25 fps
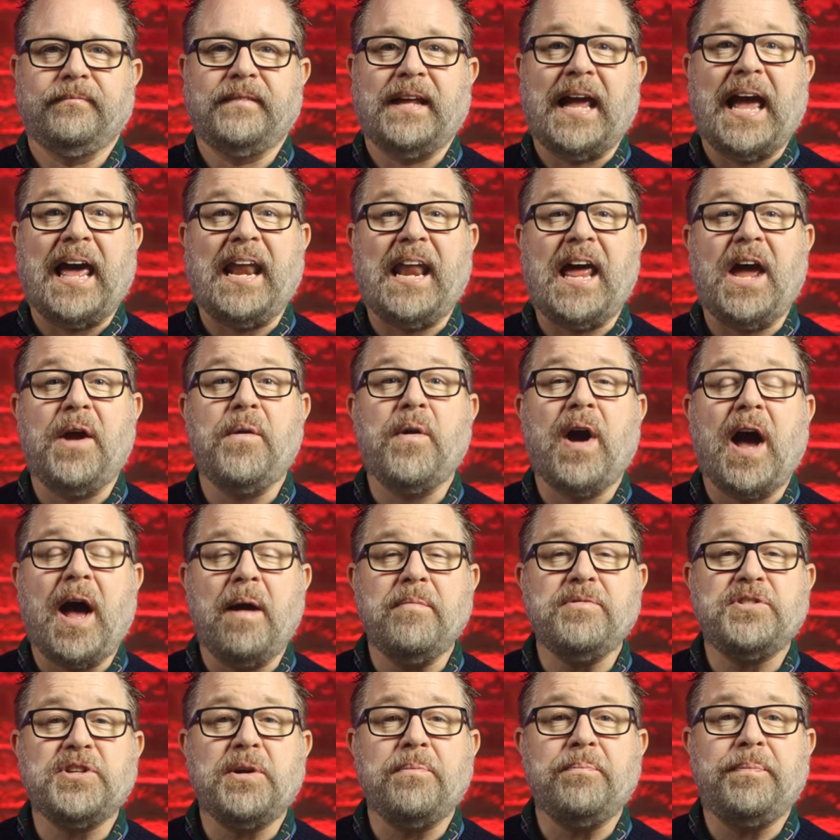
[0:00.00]
Hello,
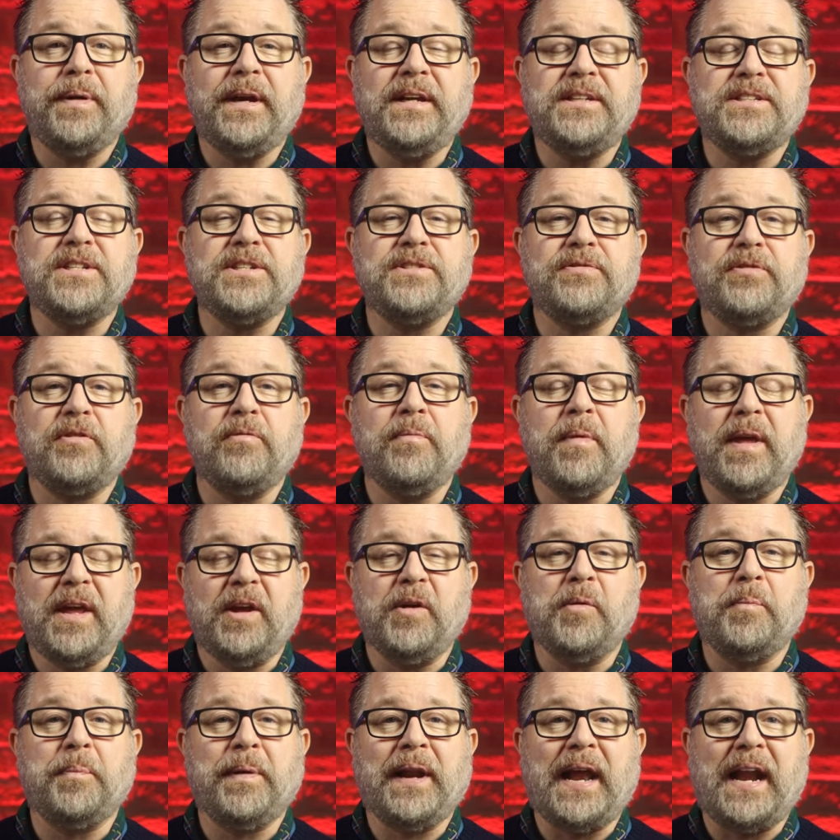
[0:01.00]
I'm John Peters from
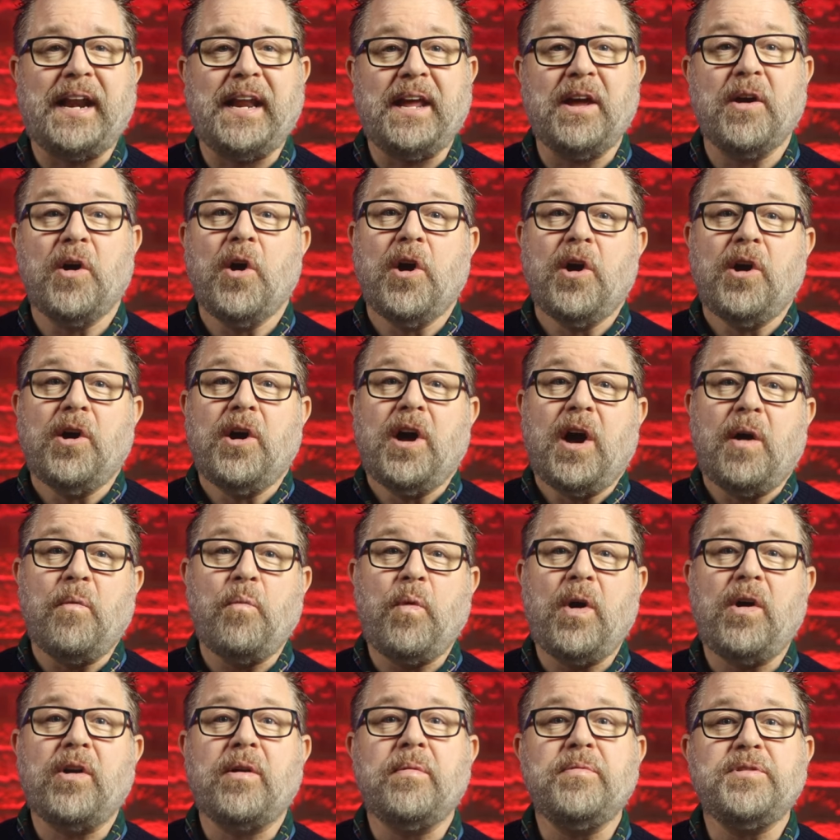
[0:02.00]
Hill Planning and
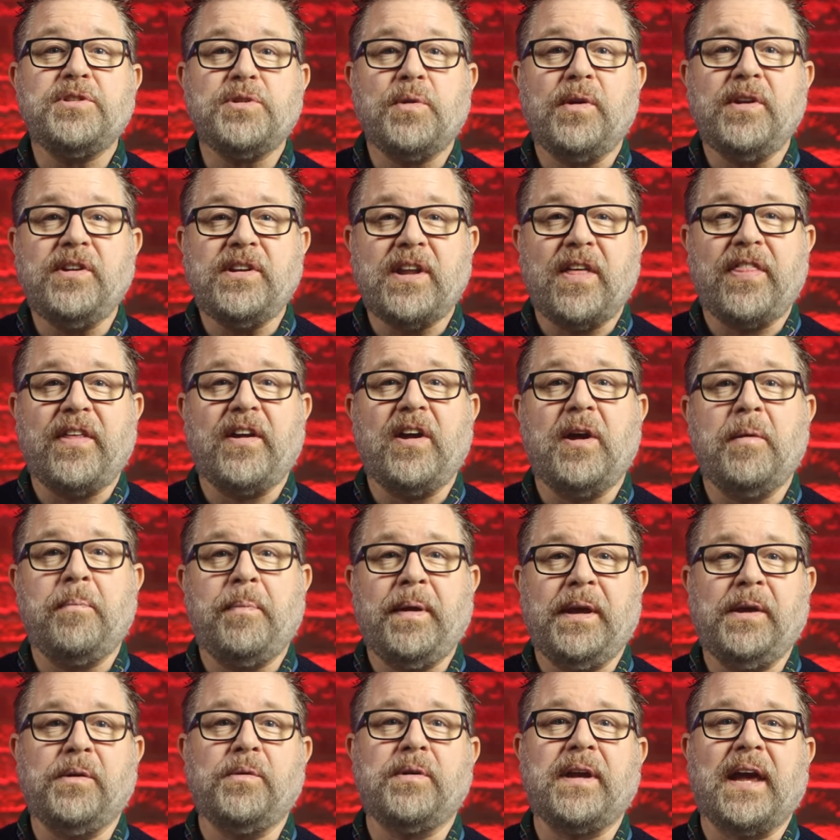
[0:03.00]
welcome to another
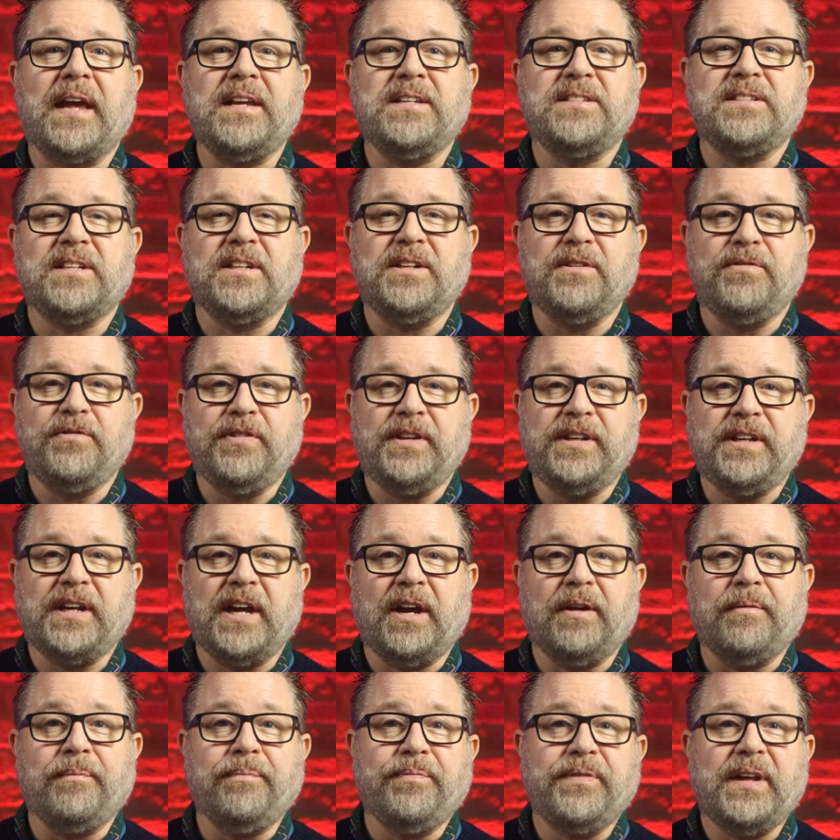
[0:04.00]
appeal case study
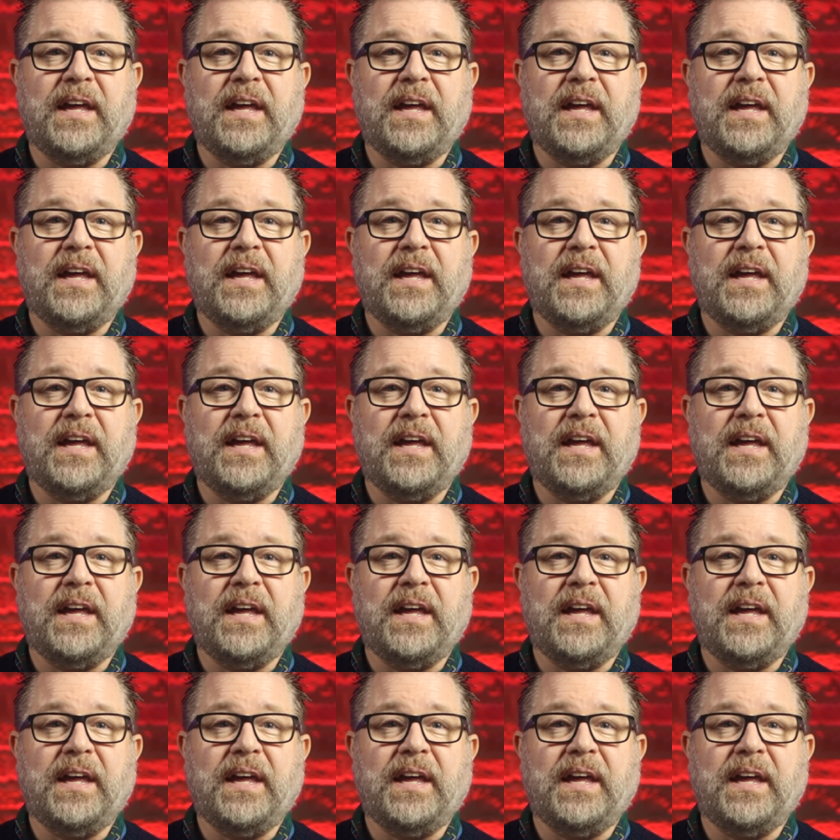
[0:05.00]
video.